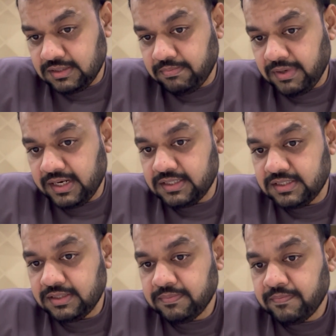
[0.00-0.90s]
system
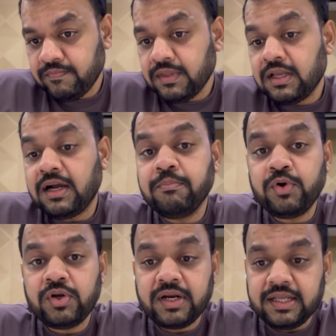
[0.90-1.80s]
manager,
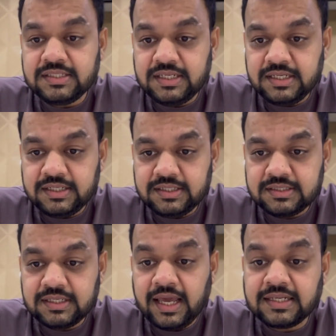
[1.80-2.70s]
computer
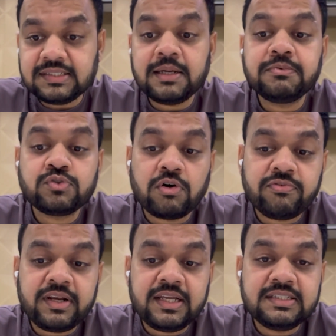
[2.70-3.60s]
engineers, except
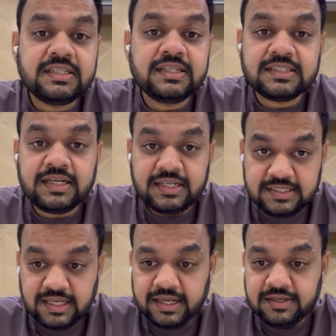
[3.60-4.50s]
software engineers and
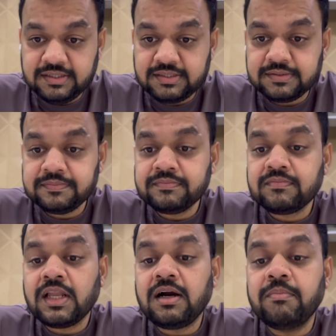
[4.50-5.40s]
designers,
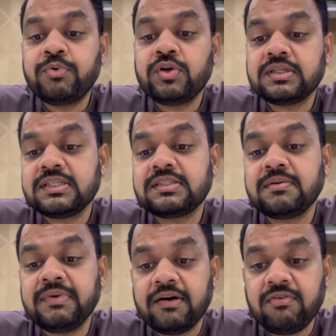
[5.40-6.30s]
computer
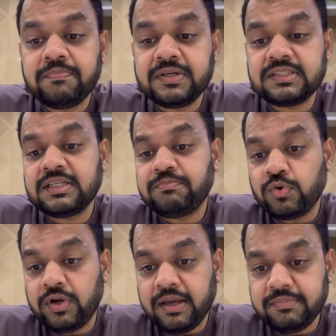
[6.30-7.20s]
system developers and
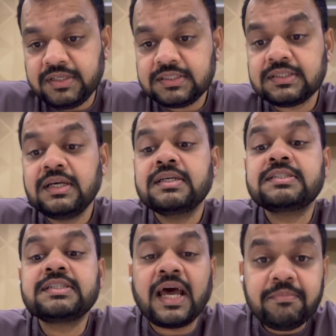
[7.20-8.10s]
programmers,
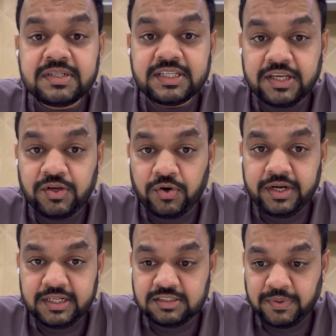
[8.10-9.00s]
cyber
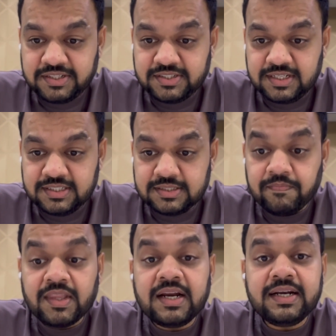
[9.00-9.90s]
security specialists,
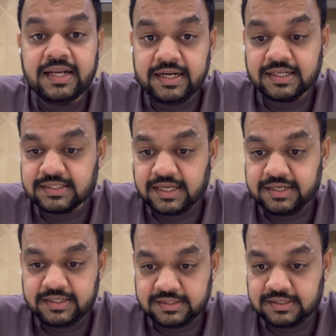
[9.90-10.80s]
data
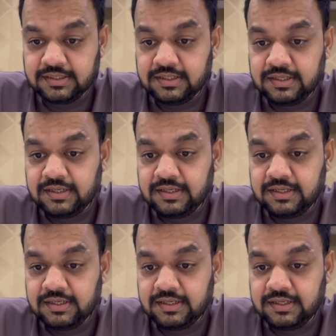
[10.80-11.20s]
scientists,